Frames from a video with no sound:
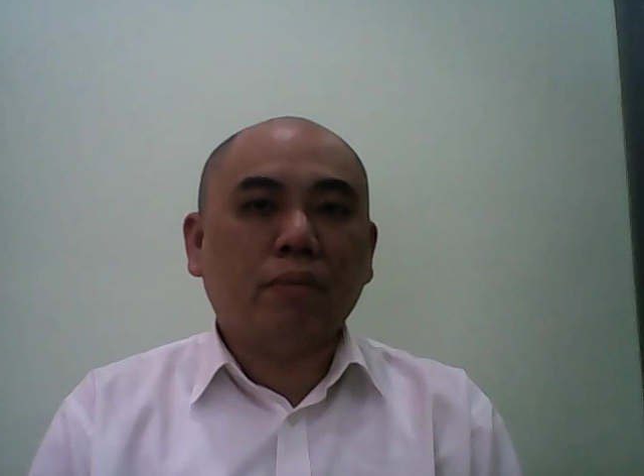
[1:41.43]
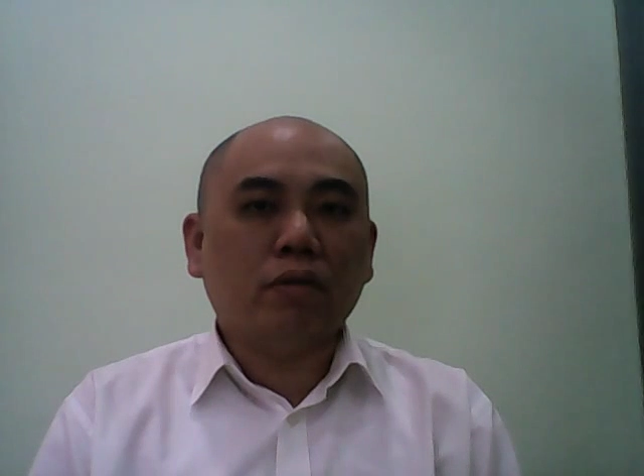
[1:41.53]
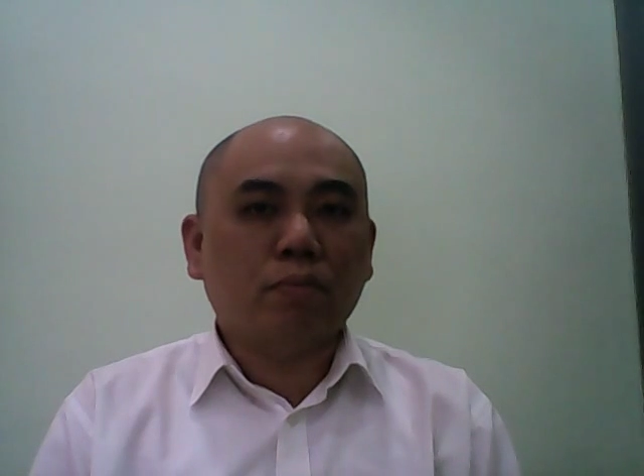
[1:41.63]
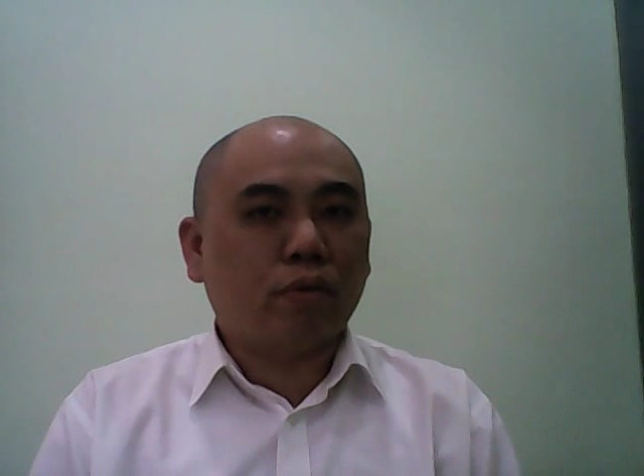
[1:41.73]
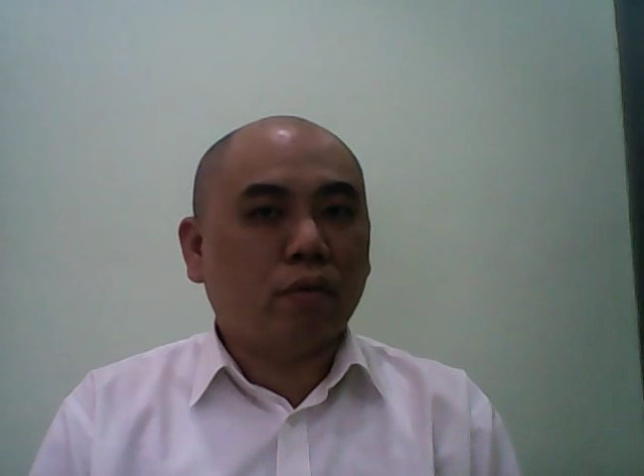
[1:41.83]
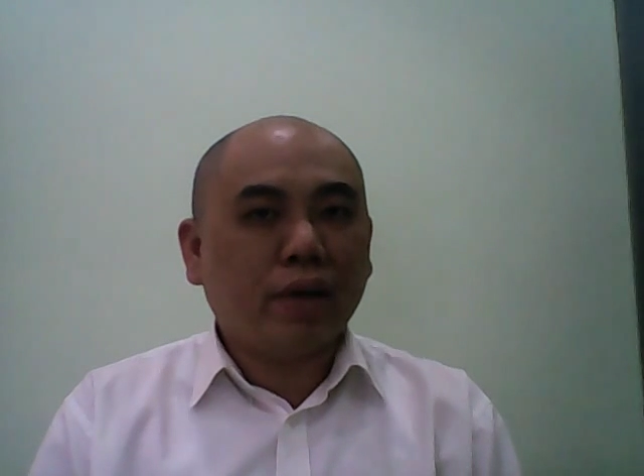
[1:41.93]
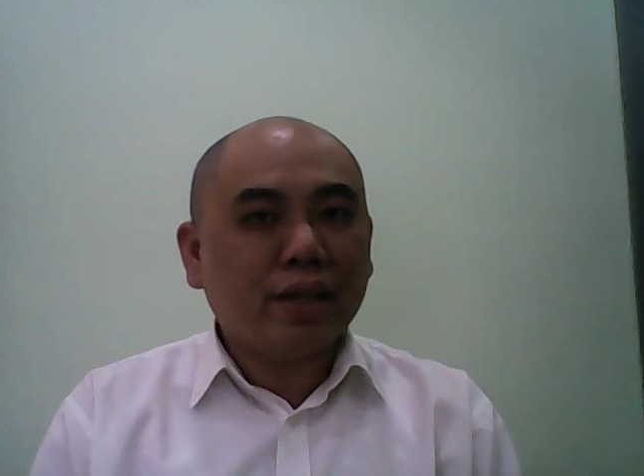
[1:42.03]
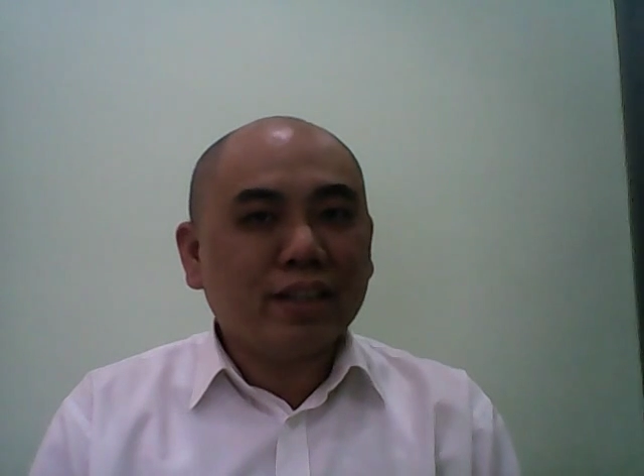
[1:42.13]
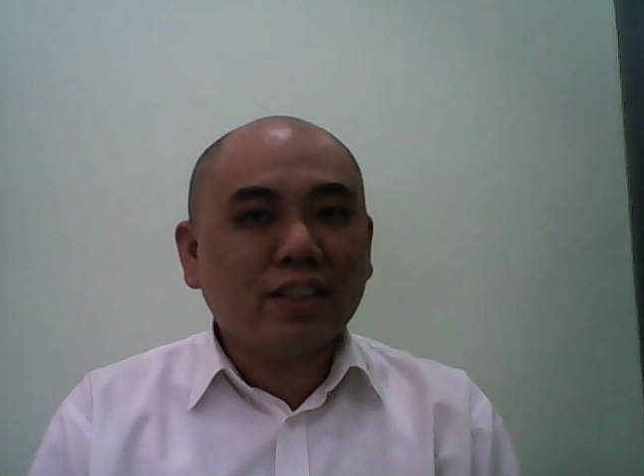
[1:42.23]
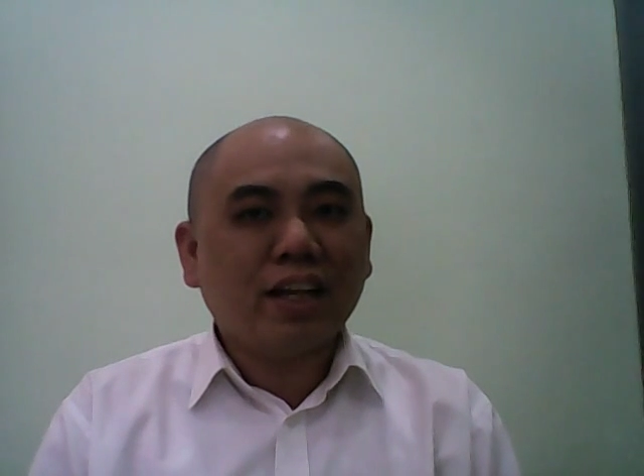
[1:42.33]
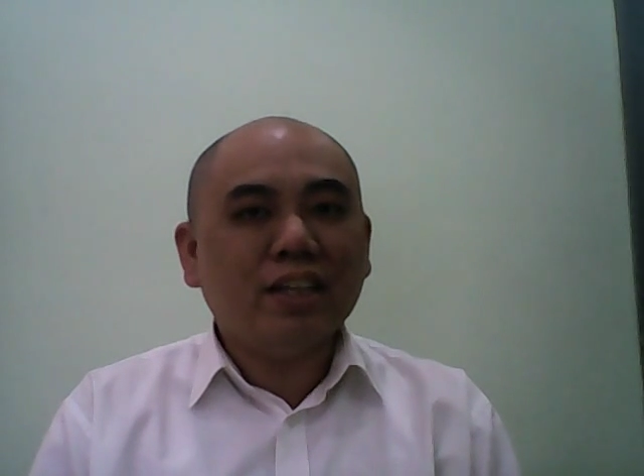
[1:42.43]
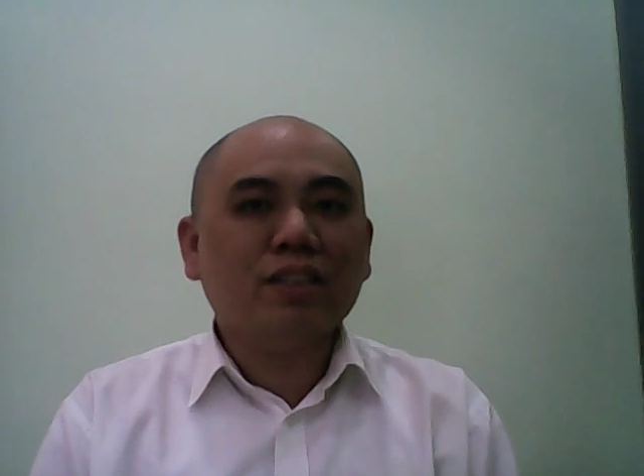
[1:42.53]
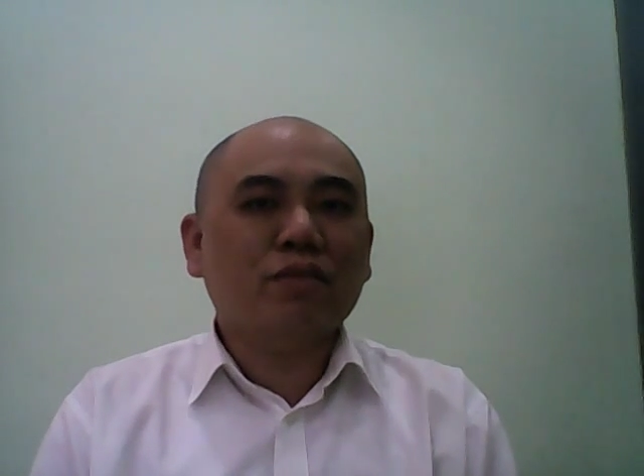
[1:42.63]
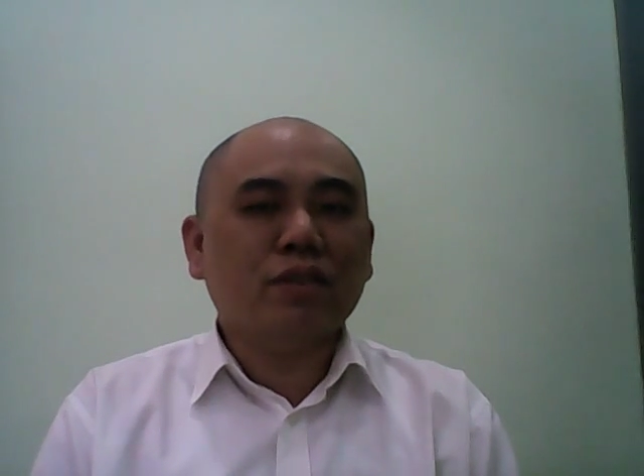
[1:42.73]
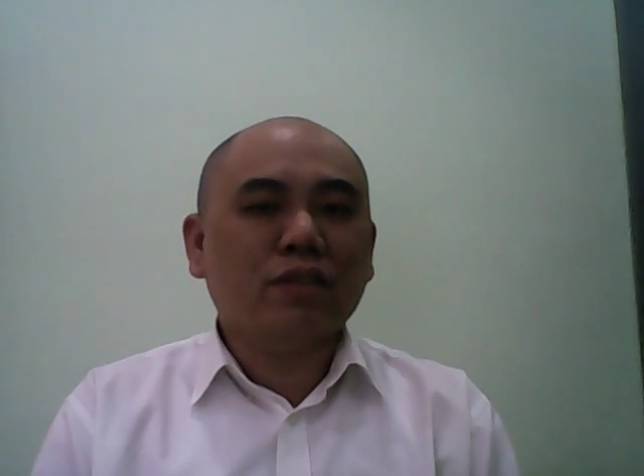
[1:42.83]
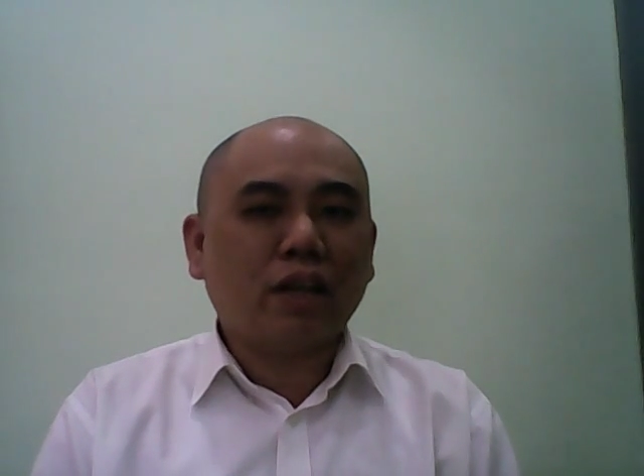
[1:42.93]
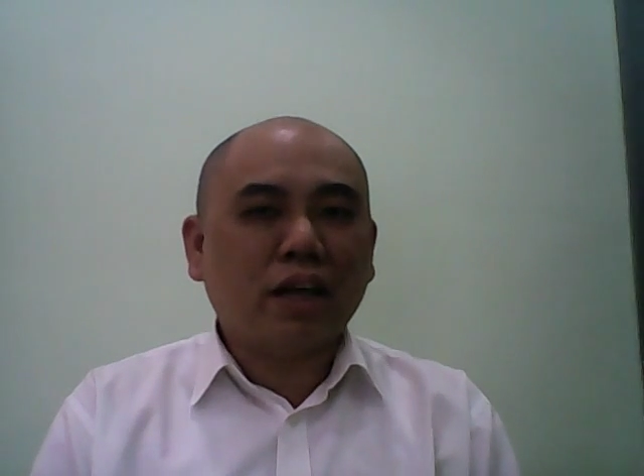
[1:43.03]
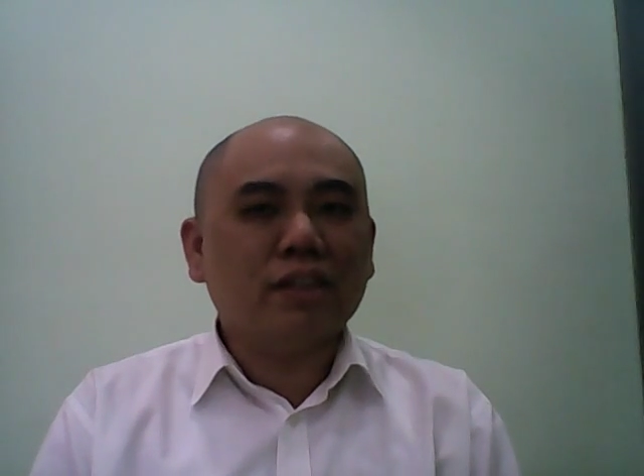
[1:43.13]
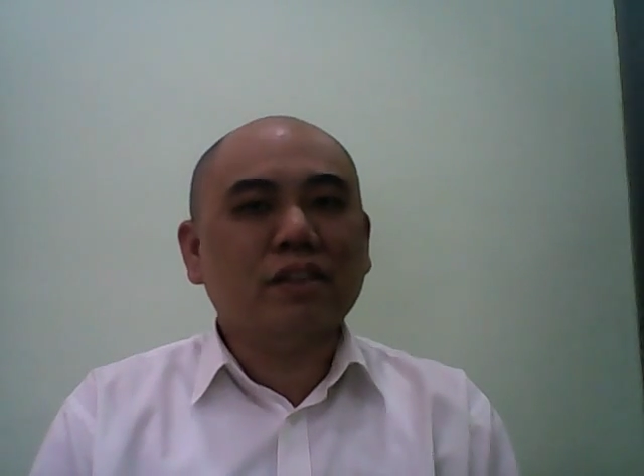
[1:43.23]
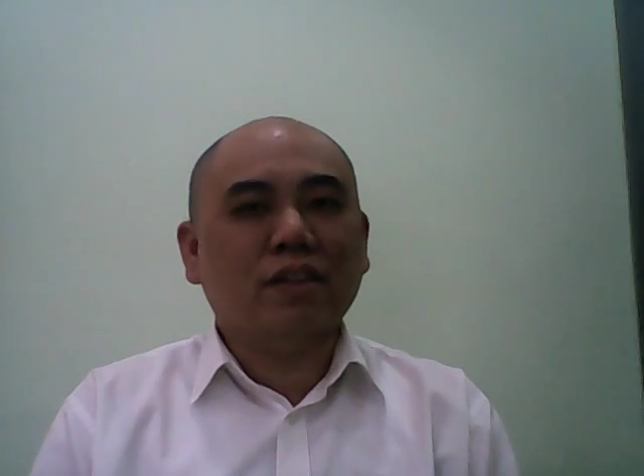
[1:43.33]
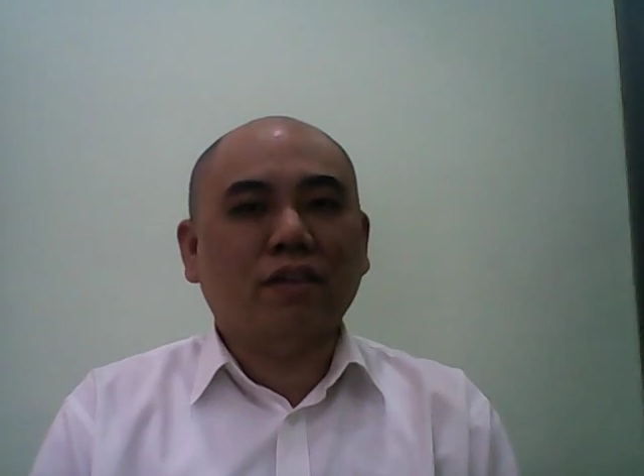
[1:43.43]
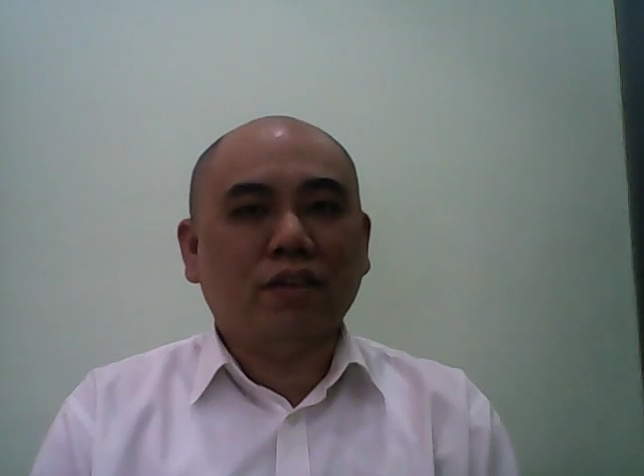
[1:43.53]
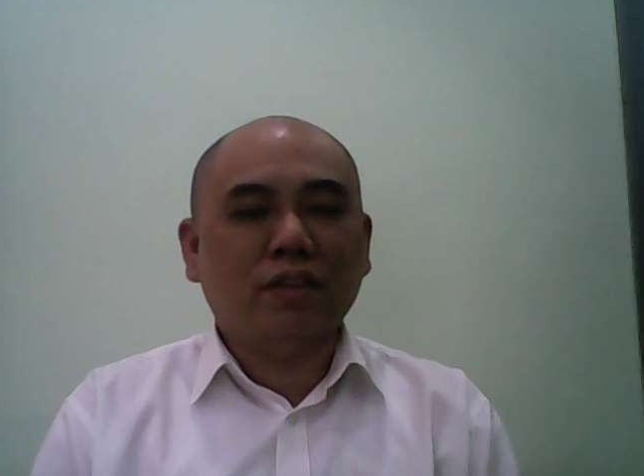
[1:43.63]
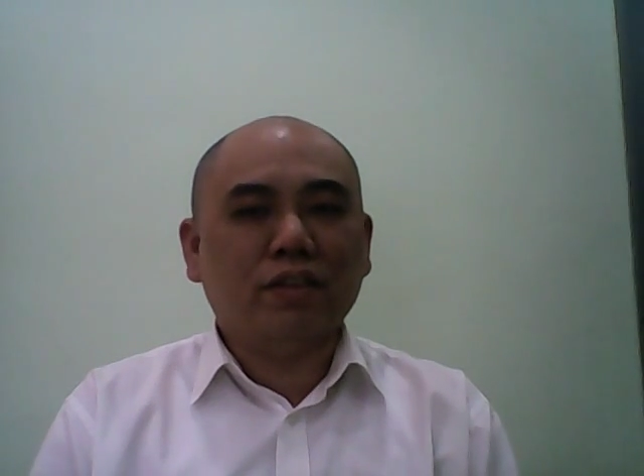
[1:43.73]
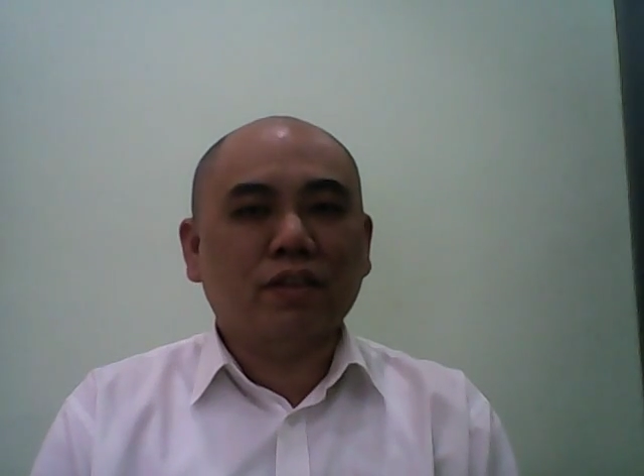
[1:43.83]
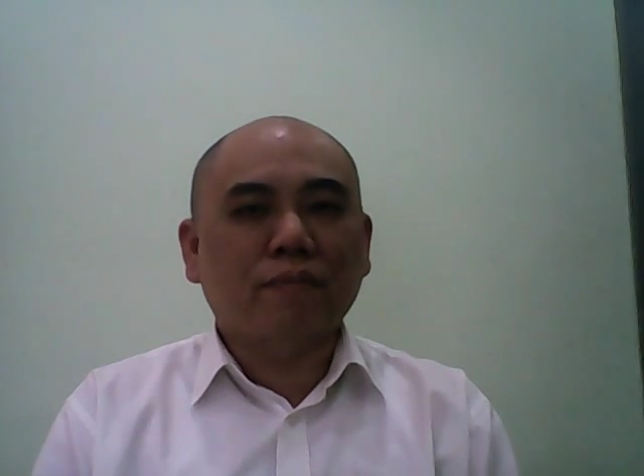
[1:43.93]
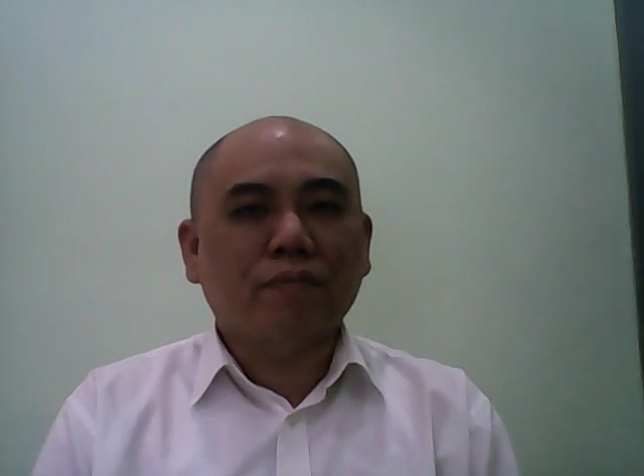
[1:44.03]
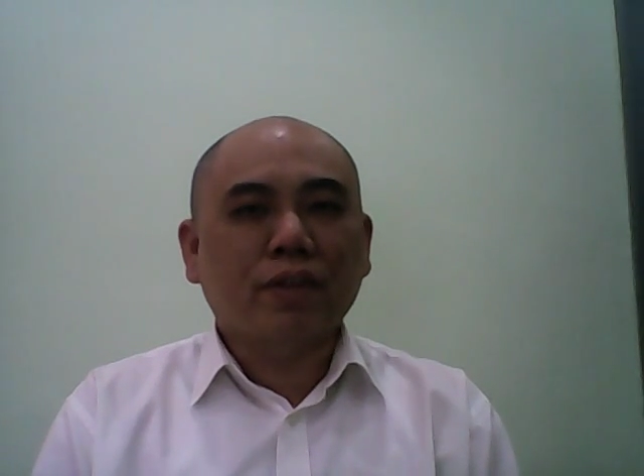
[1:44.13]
able to provide us any answer on this.